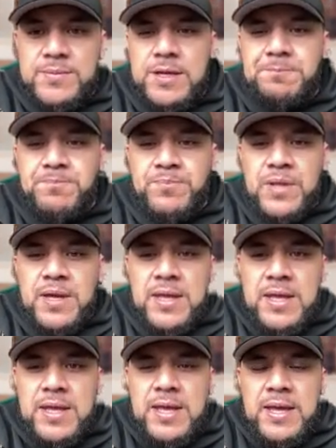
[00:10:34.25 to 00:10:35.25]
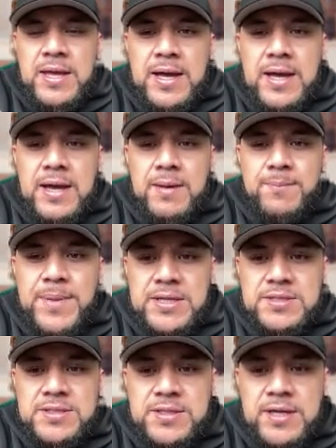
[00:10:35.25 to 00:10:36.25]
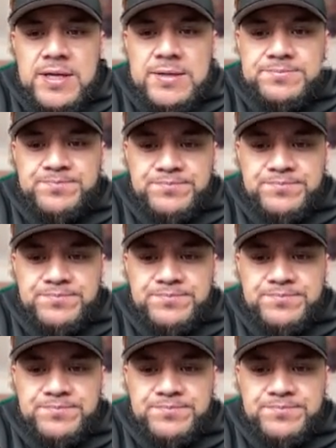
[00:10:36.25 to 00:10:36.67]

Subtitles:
Okay. Balanced diet.